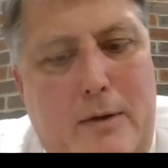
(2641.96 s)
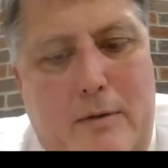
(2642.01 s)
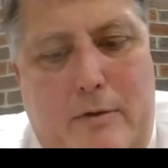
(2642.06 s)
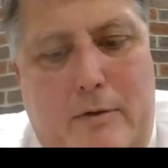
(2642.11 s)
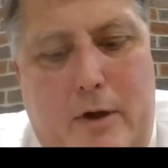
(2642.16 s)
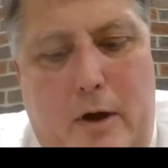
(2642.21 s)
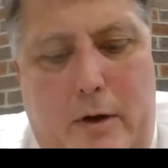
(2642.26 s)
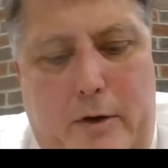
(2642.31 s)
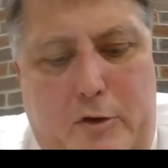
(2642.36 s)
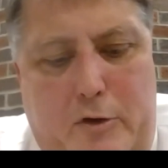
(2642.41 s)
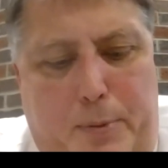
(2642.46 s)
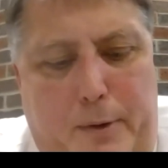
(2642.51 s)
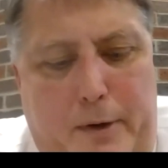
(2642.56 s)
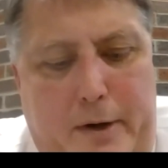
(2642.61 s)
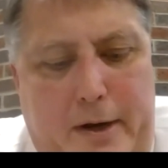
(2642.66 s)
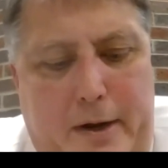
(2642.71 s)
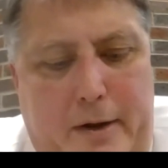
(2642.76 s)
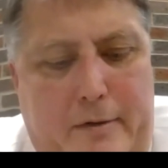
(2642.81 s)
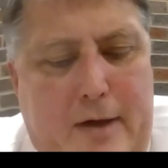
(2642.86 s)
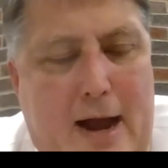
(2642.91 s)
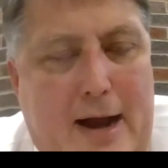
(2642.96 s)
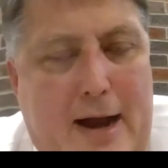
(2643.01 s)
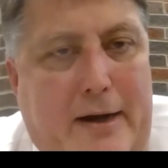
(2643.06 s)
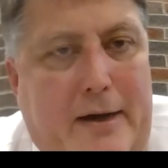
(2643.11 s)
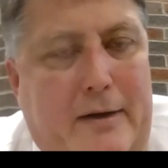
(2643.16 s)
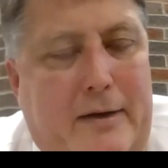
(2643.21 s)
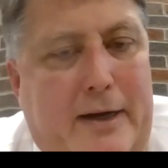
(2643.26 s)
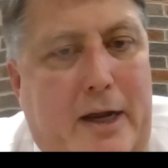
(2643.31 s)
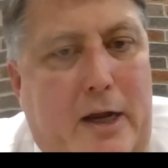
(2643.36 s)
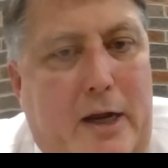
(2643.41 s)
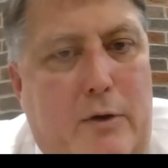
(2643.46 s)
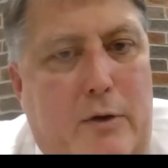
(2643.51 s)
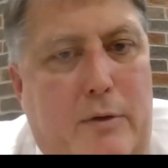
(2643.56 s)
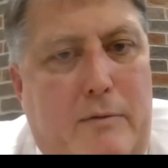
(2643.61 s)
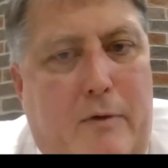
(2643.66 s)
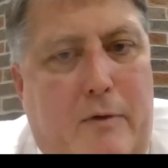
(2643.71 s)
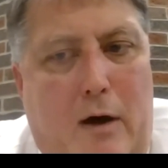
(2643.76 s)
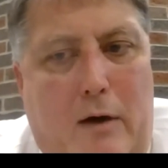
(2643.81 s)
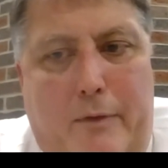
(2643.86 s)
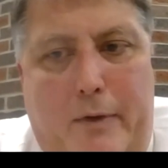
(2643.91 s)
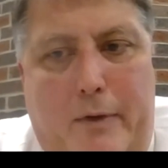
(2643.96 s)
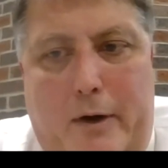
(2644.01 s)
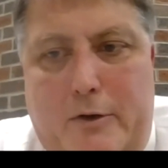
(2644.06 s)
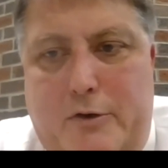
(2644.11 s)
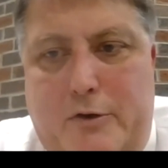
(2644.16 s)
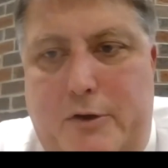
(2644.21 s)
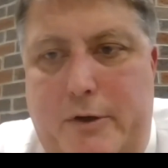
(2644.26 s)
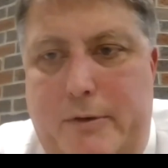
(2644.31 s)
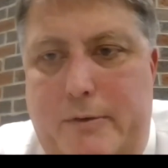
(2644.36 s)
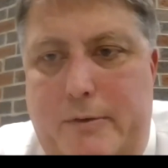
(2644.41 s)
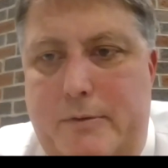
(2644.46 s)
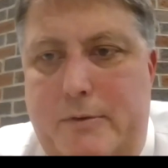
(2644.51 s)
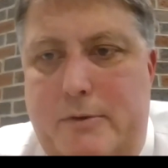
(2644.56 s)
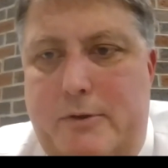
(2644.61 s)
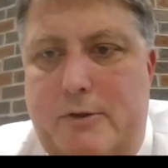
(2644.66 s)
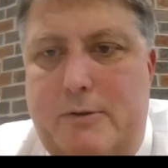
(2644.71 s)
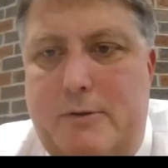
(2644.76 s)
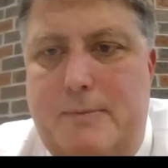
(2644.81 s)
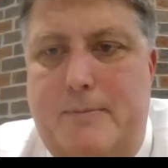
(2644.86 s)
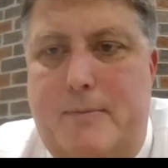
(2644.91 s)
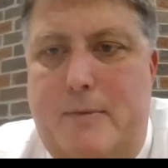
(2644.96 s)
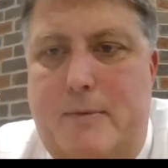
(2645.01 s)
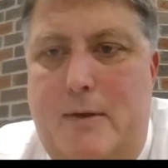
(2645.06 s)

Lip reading: So it's pretty exciting to get you involved with our students.